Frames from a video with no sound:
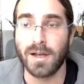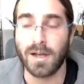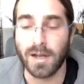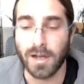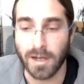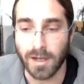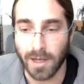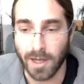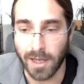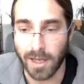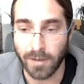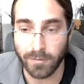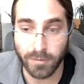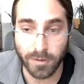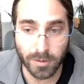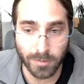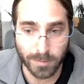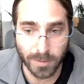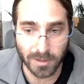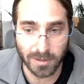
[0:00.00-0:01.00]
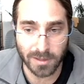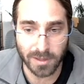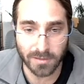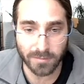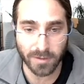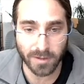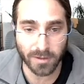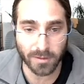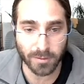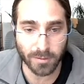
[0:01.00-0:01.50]
If you believe
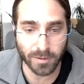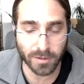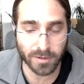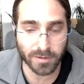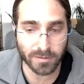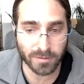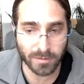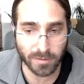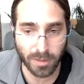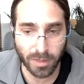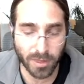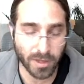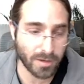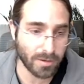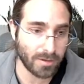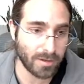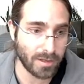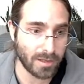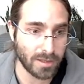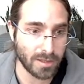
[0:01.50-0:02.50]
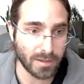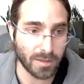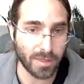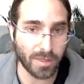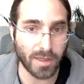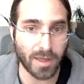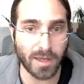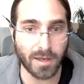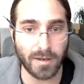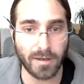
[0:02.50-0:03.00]
in ordinal theory,
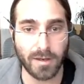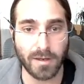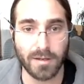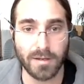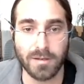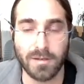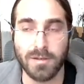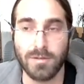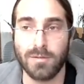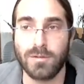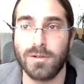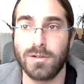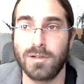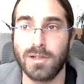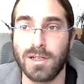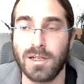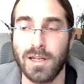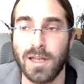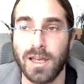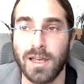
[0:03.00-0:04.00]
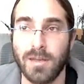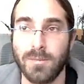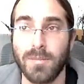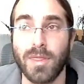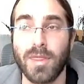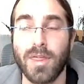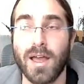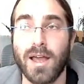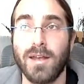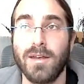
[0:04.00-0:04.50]
then you could claim
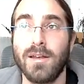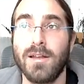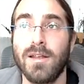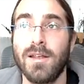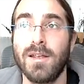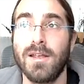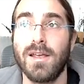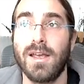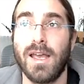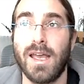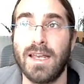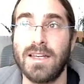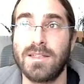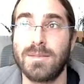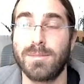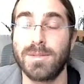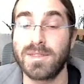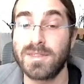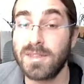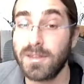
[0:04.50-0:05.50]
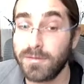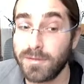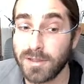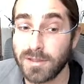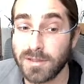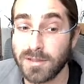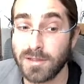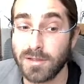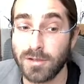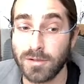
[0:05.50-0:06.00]
that a specific
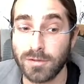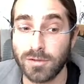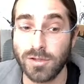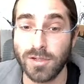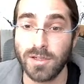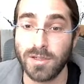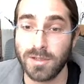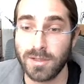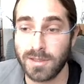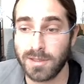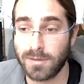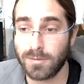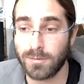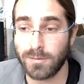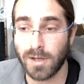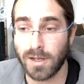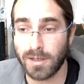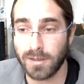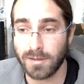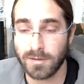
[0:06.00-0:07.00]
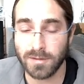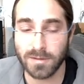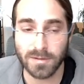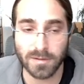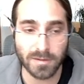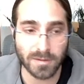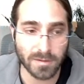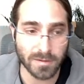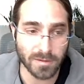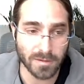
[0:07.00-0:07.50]
satoshi went
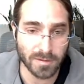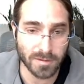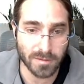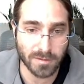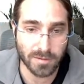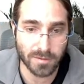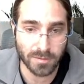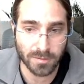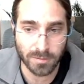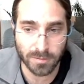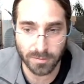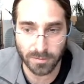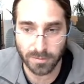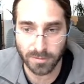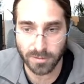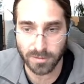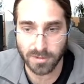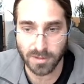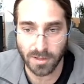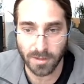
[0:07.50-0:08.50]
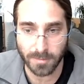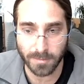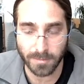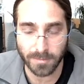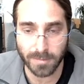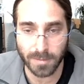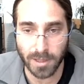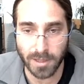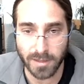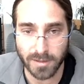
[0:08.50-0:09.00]
to some
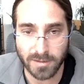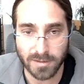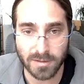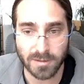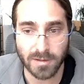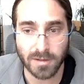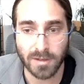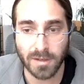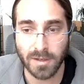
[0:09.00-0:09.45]
place.